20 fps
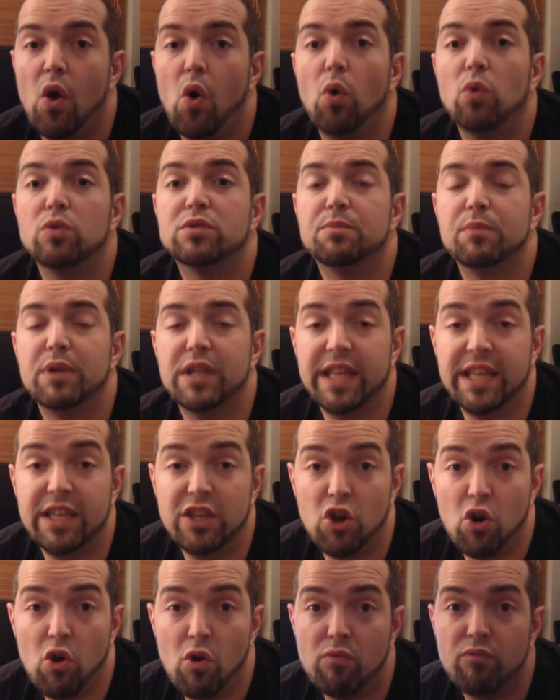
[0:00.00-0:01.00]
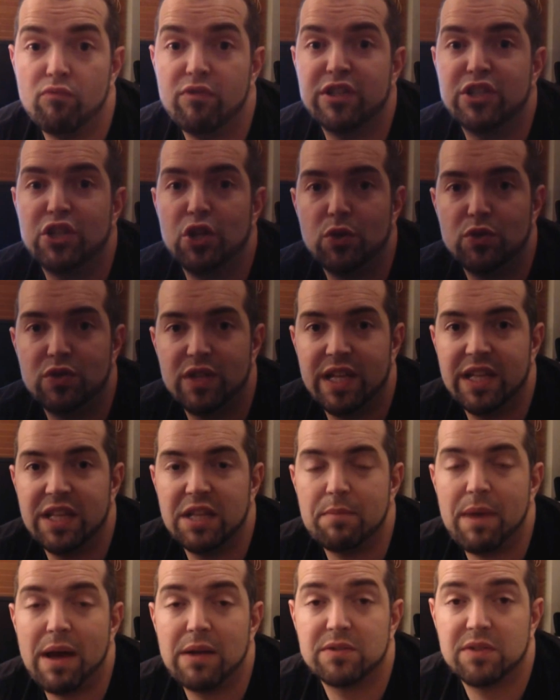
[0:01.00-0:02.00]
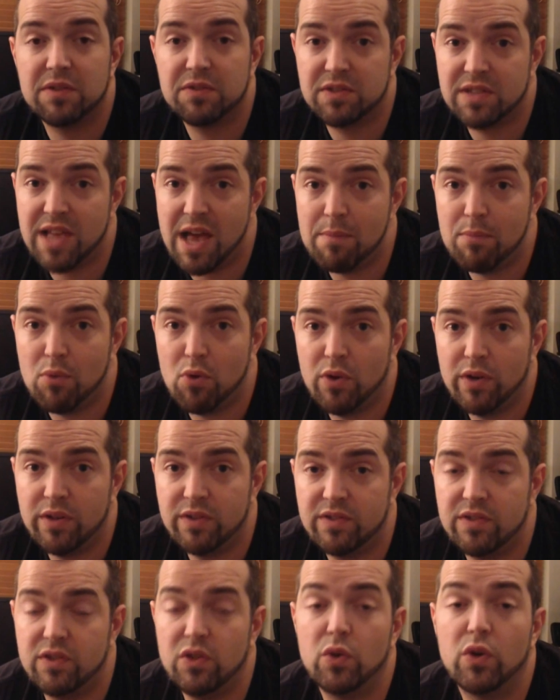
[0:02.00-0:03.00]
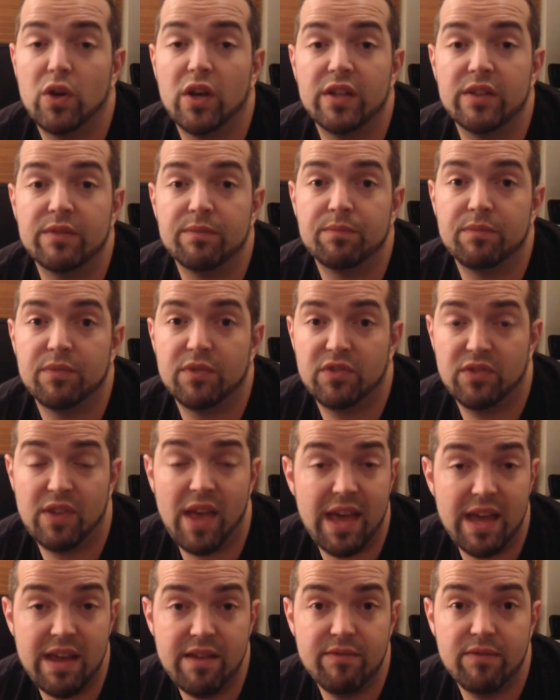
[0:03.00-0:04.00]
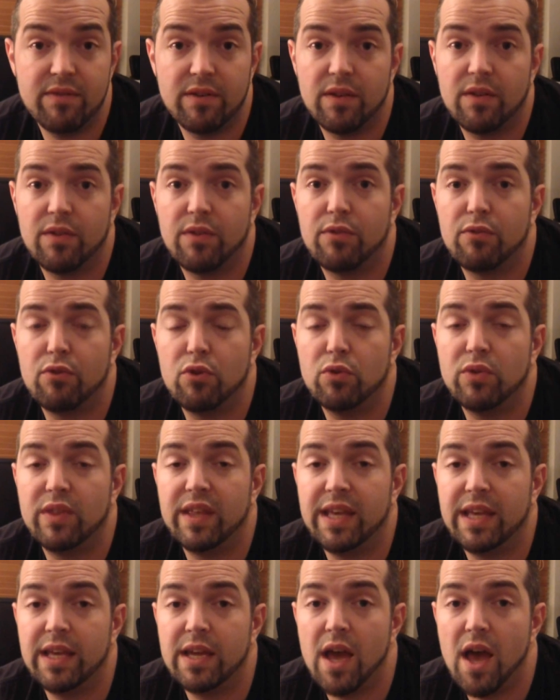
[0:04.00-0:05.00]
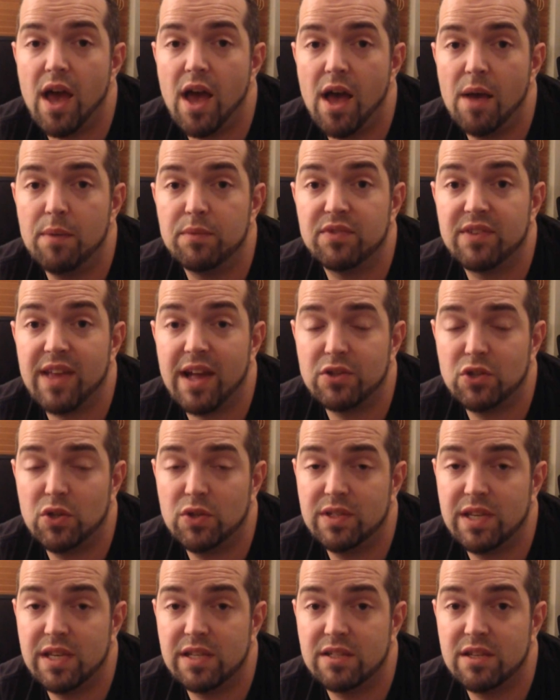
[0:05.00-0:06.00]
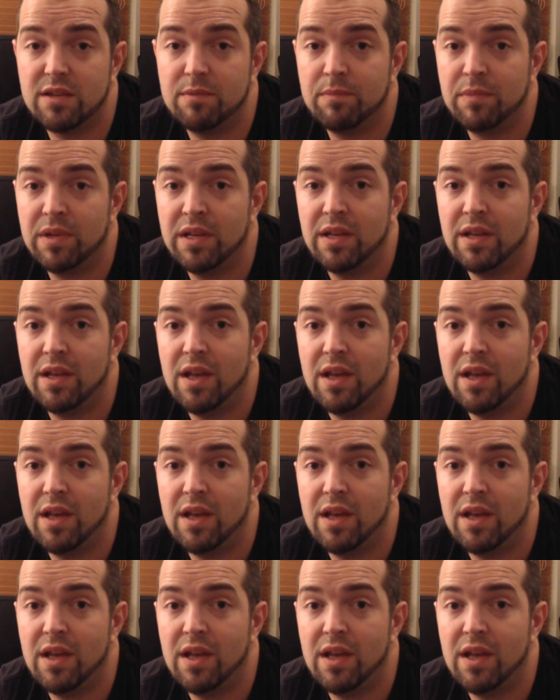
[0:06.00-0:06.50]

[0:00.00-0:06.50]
ultimately you're reducing the amount of stat points you can save through the statue system,